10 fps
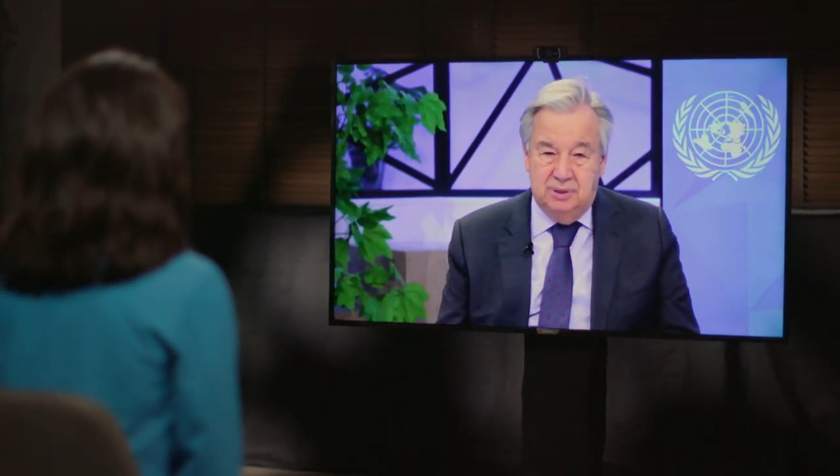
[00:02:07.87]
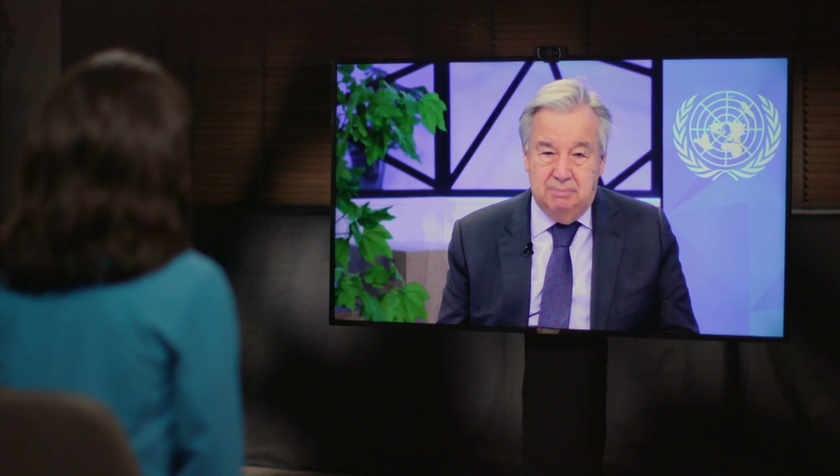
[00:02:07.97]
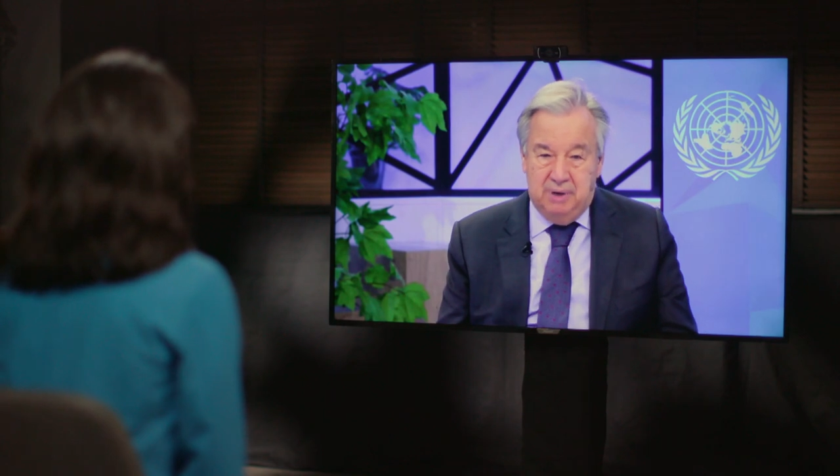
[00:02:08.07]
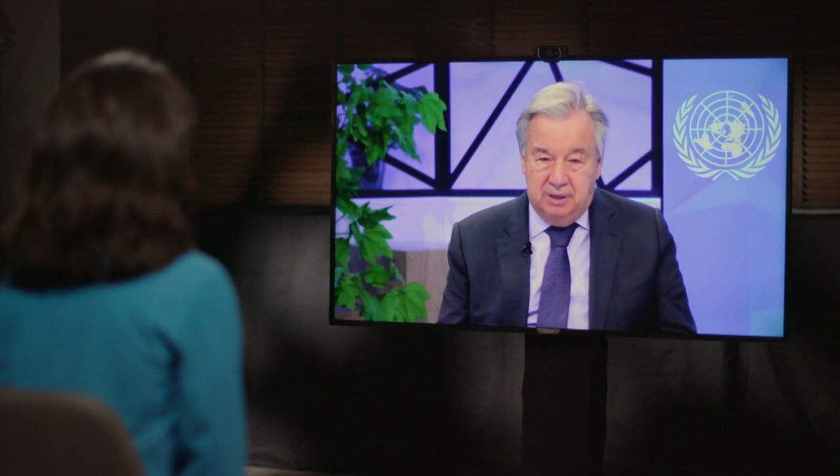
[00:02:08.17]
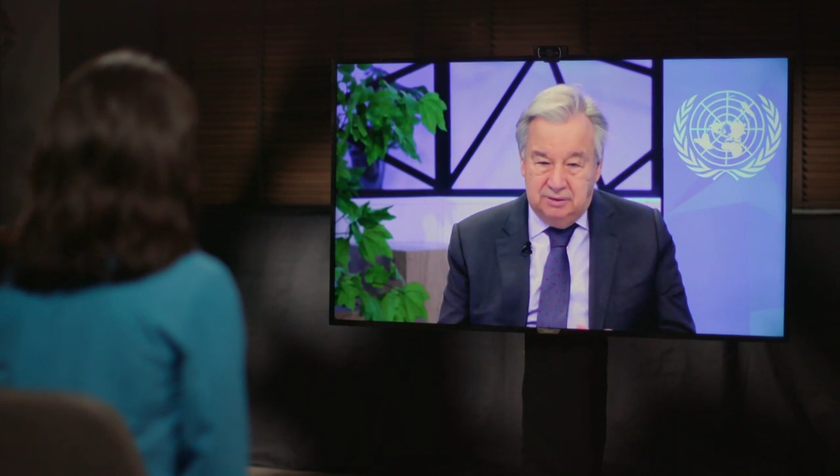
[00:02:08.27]

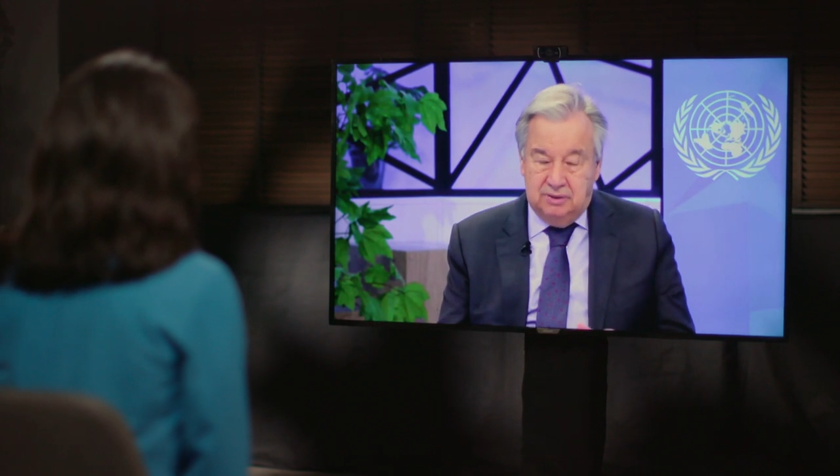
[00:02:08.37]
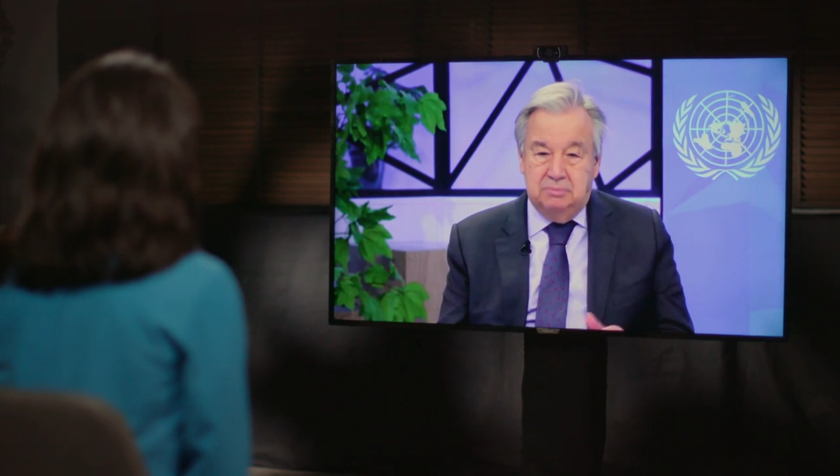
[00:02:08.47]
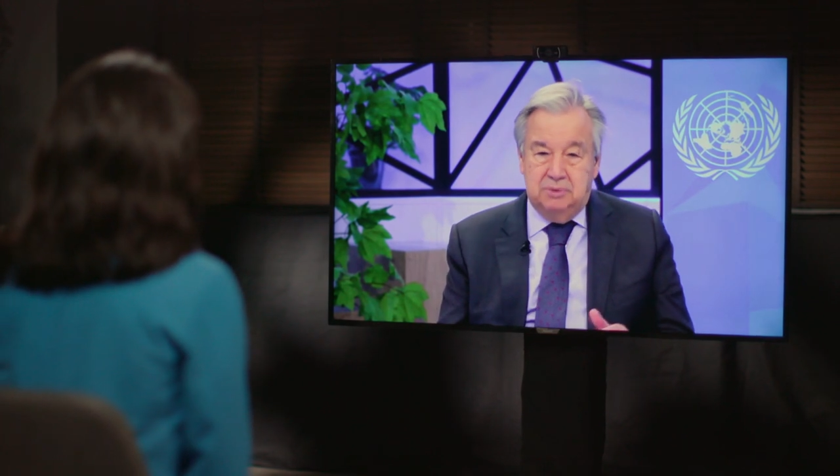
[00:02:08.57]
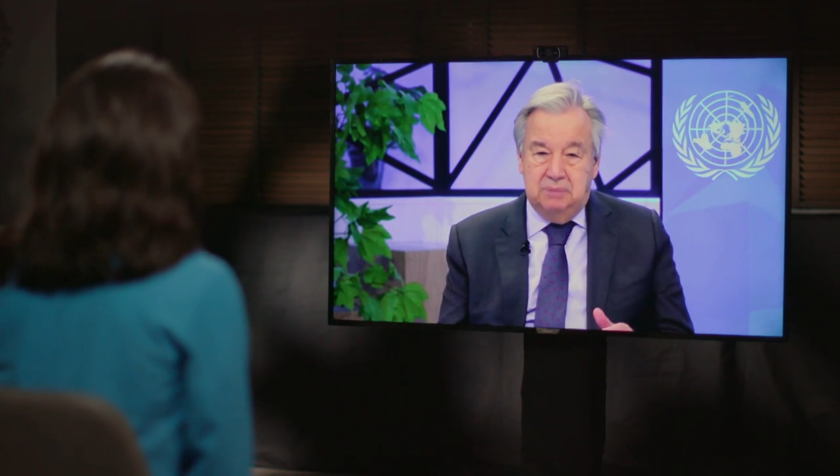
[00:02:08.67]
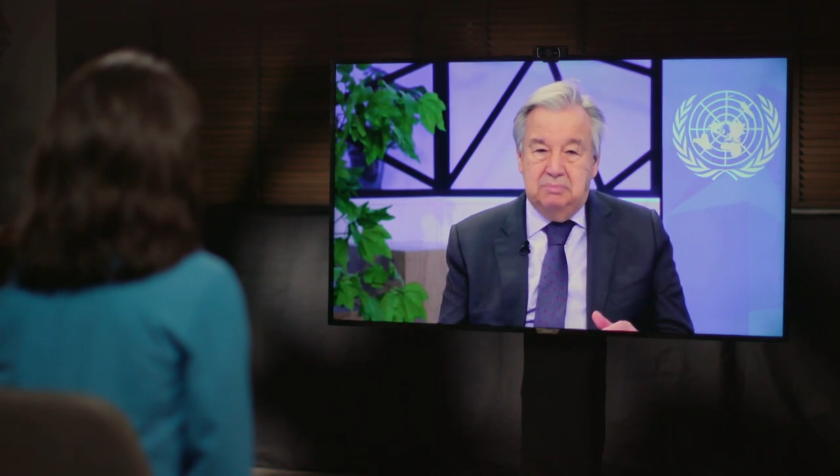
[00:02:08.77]
abandoned
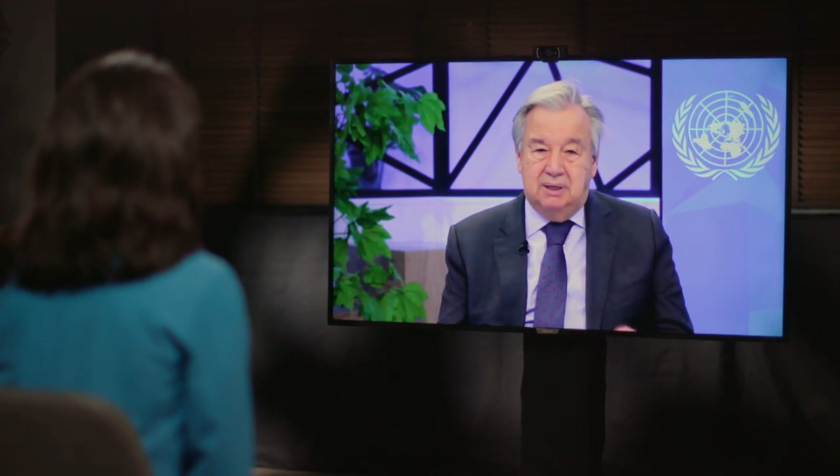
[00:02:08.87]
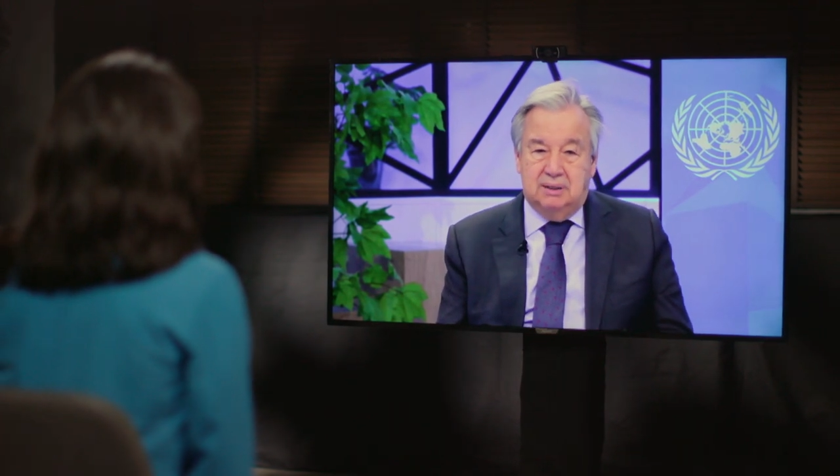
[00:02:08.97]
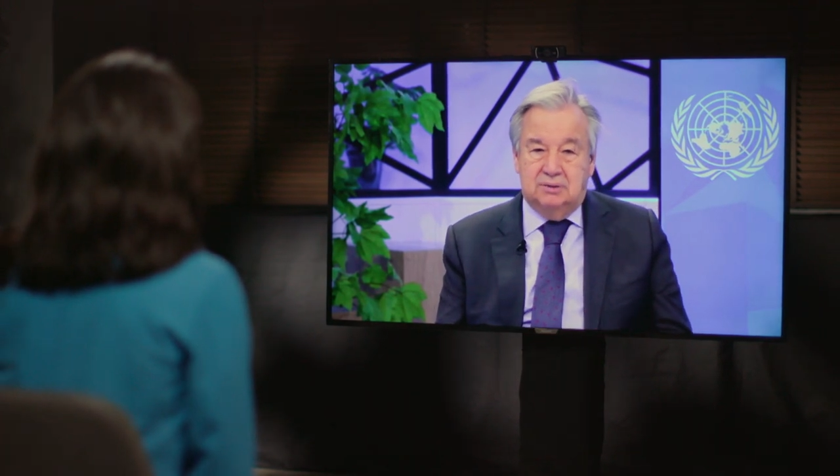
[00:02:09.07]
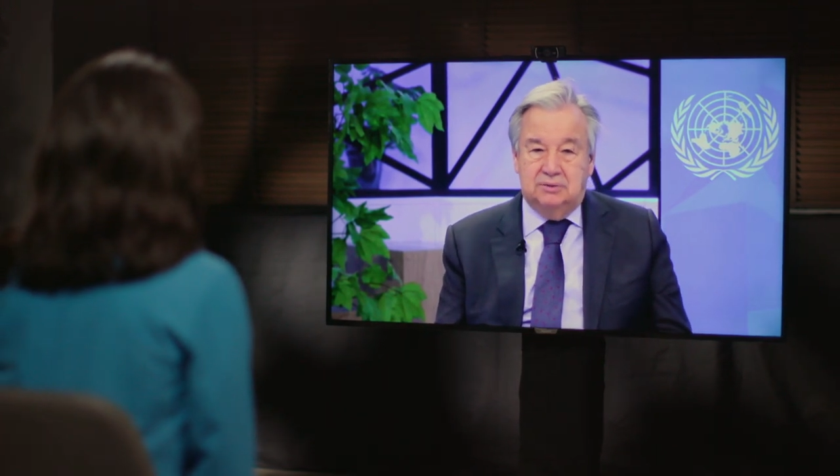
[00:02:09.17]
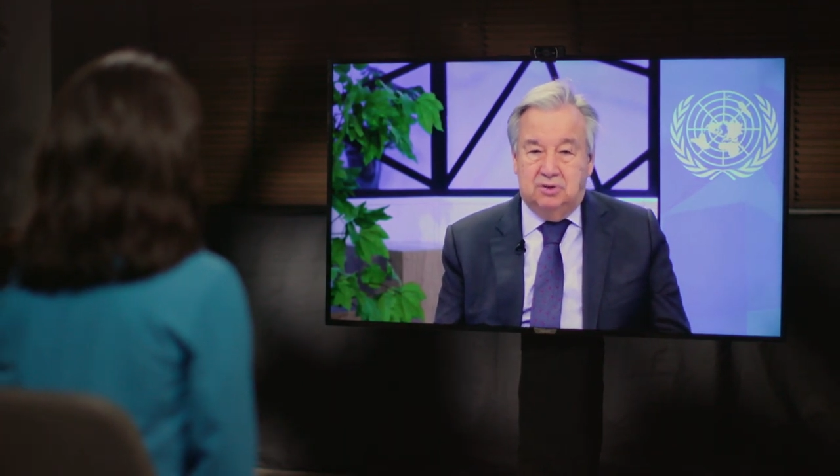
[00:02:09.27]
Myanmar.
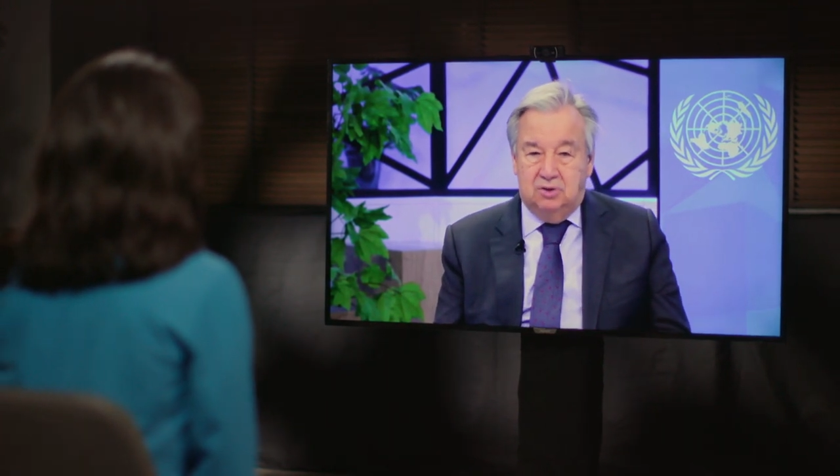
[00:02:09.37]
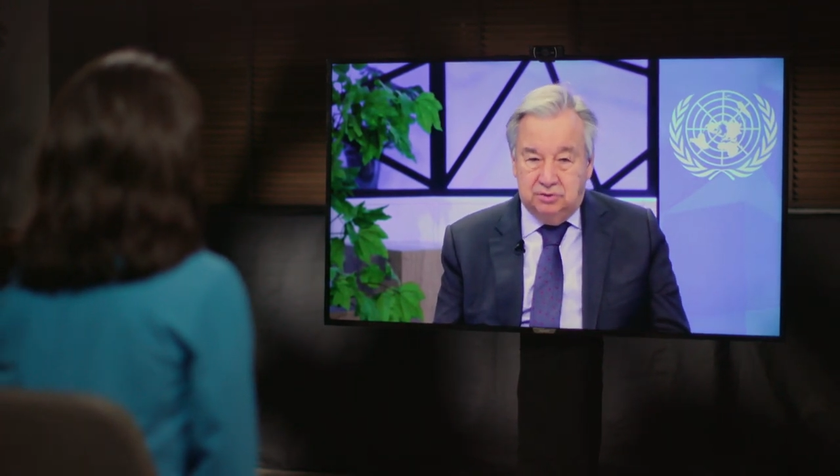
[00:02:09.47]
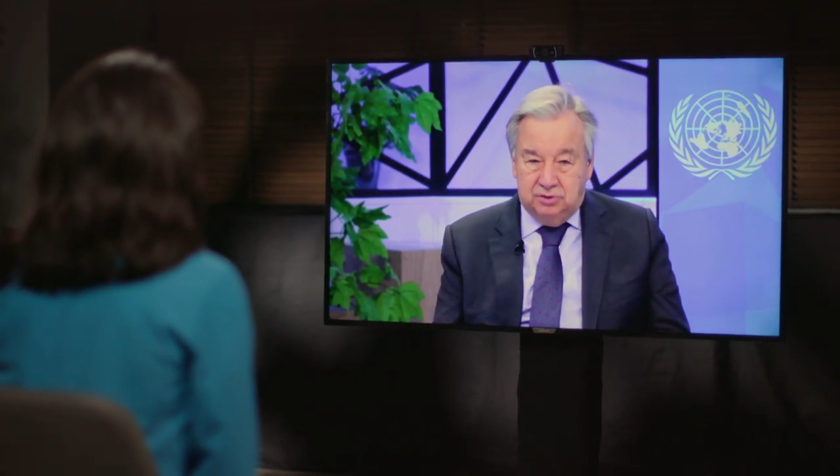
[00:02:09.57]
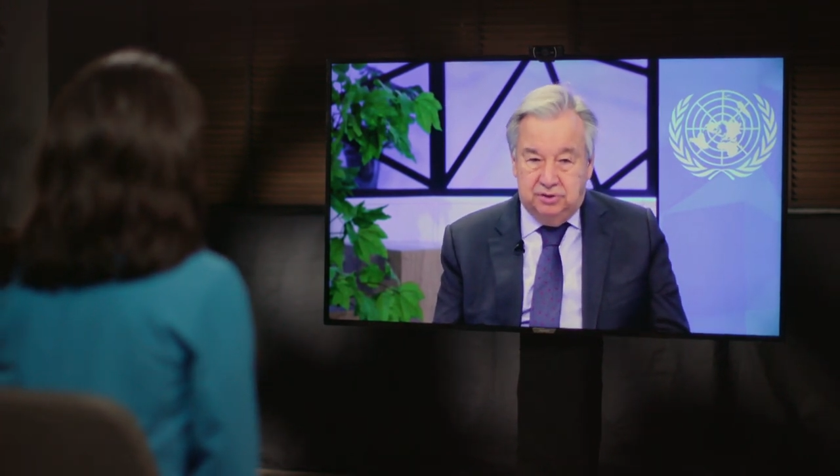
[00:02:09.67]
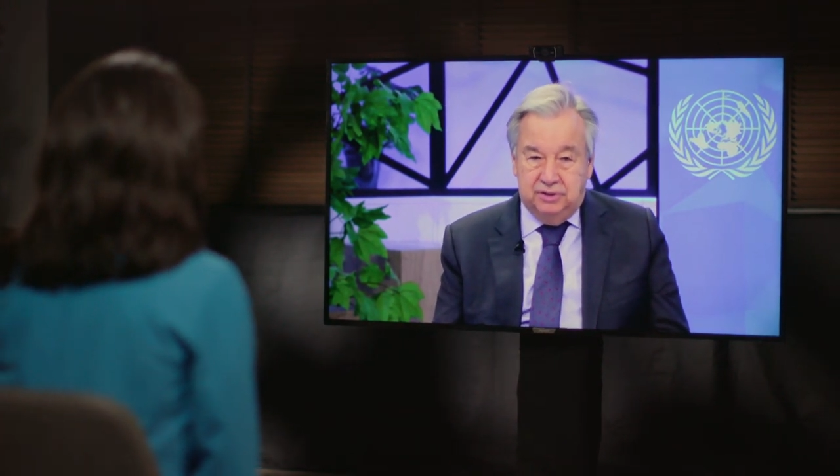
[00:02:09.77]
On the
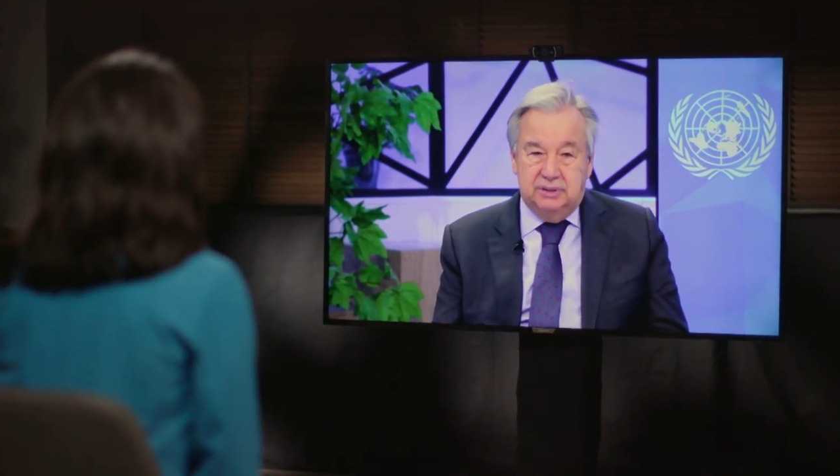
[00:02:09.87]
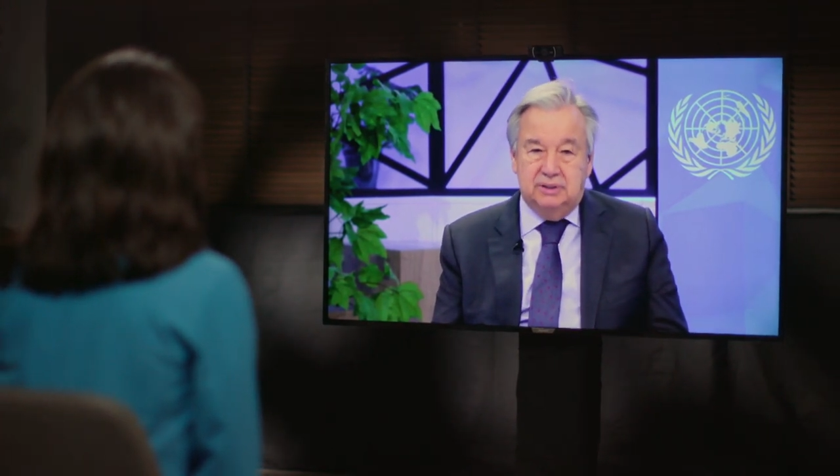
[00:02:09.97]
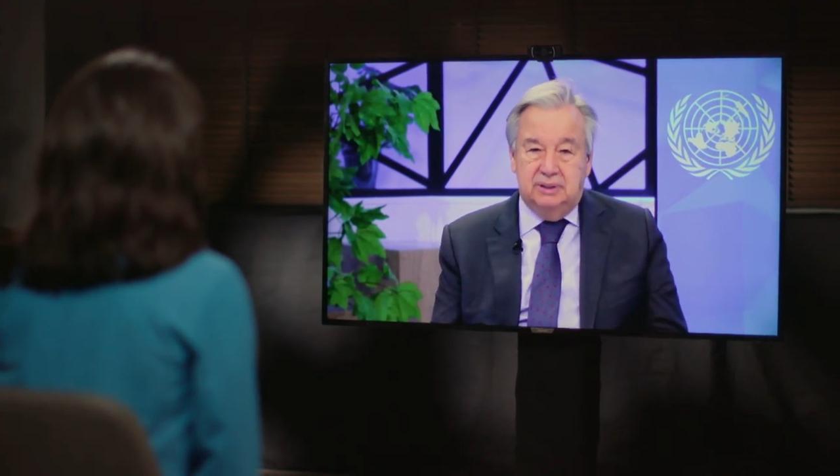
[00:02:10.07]
contrary,